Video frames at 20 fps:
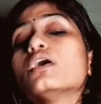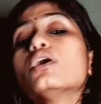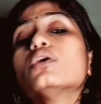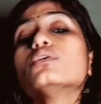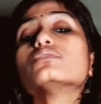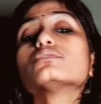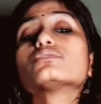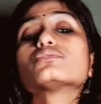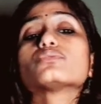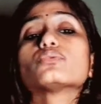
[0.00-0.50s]

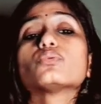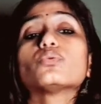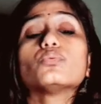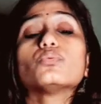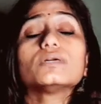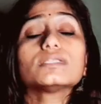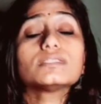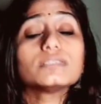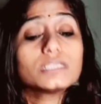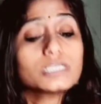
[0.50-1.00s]
So
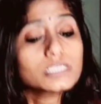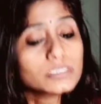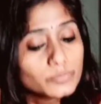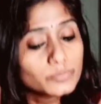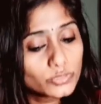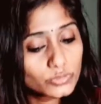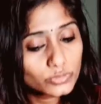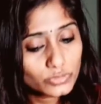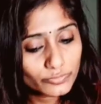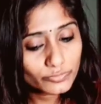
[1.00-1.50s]
with this
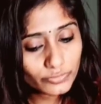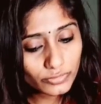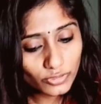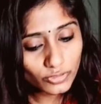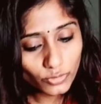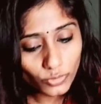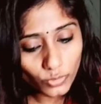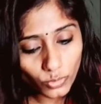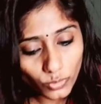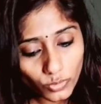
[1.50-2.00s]
beautiful
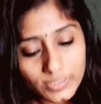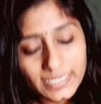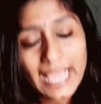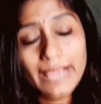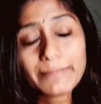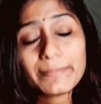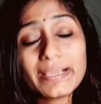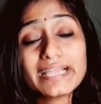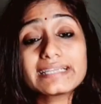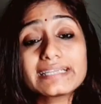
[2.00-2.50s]
quote,
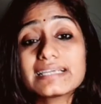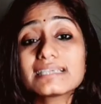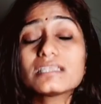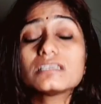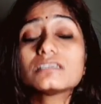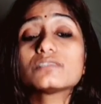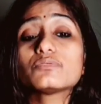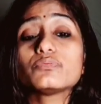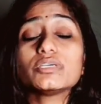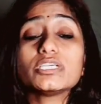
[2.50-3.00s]
I'm ending
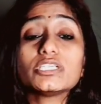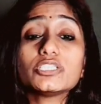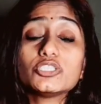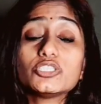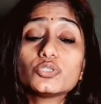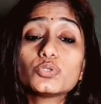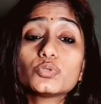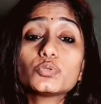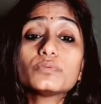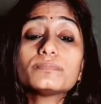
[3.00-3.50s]
this
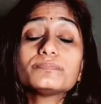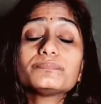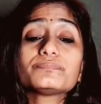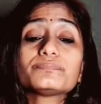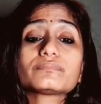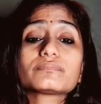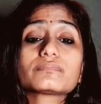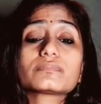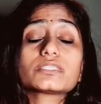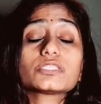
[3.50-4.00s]
video.
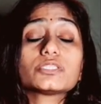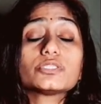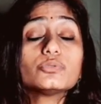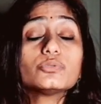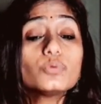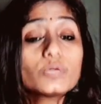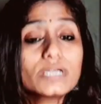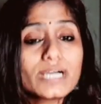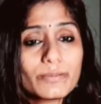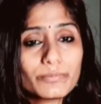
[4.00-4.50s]

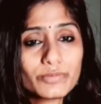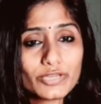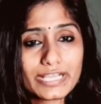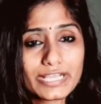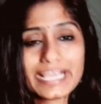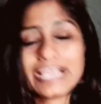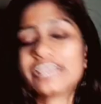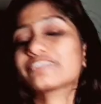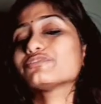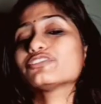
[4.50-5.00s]
Do
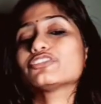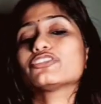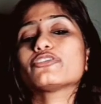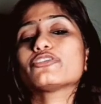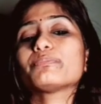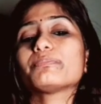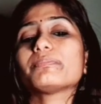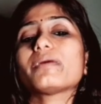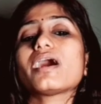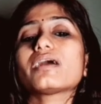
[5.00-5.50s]
communicate with your
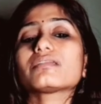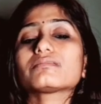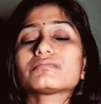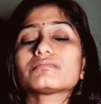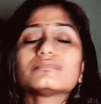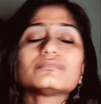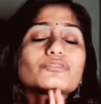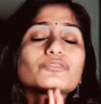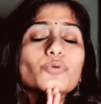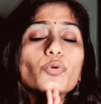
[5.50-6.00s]

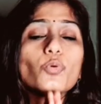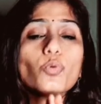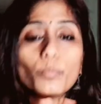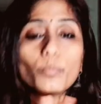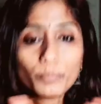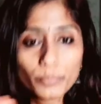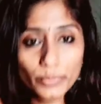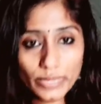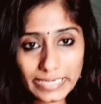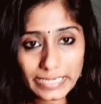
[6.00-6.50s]
partner
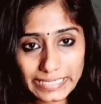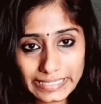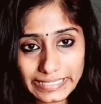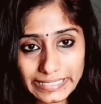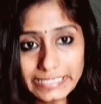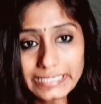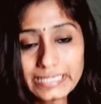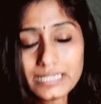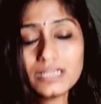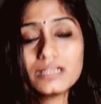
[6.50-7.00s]

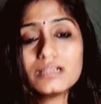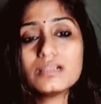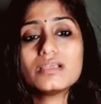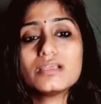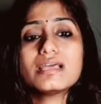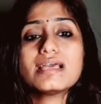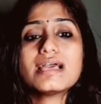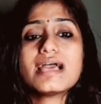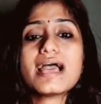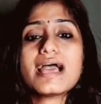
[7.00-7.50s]
openly
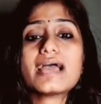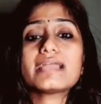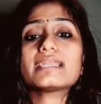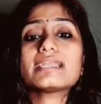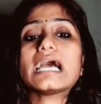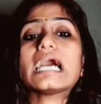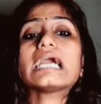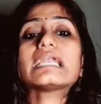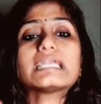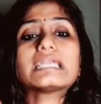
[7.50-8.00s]
and
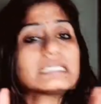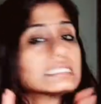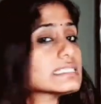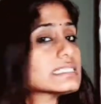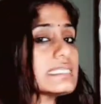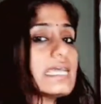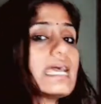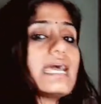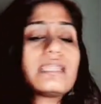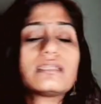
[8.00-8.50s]

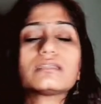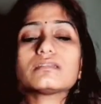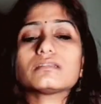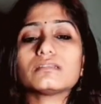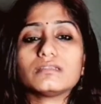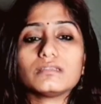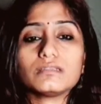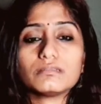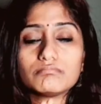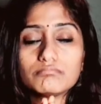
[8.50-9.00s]
understand
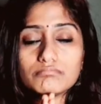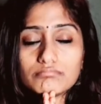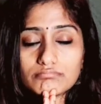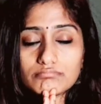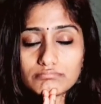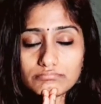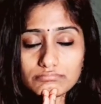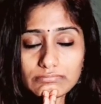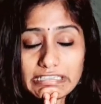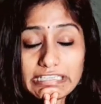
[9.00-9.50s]

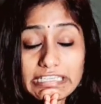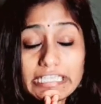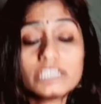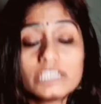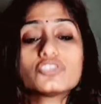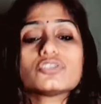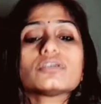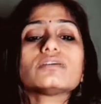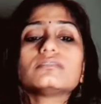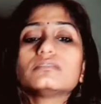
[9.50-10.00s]

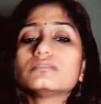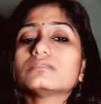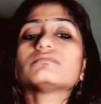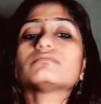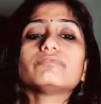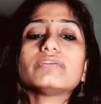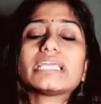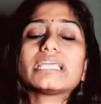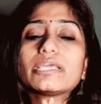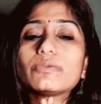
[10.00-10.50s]
each other
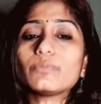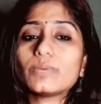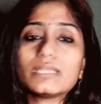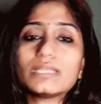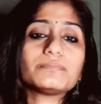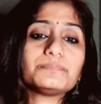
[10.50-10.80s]
very well.